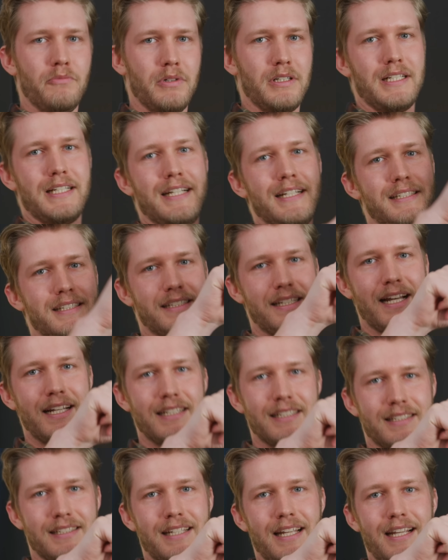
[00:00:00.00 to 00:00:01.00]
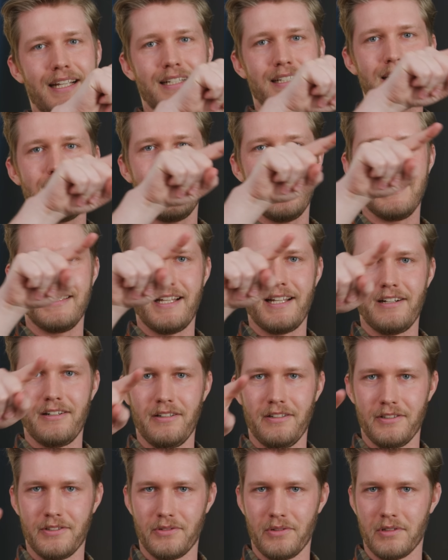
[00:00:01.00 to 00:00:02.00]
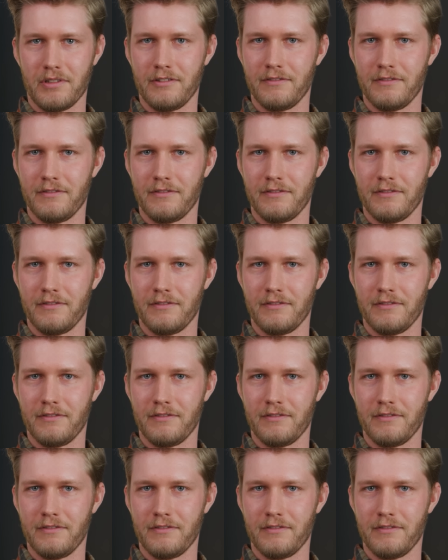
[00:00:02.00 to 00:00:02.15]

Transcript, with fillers: we'll hit steady state, and then it'll sort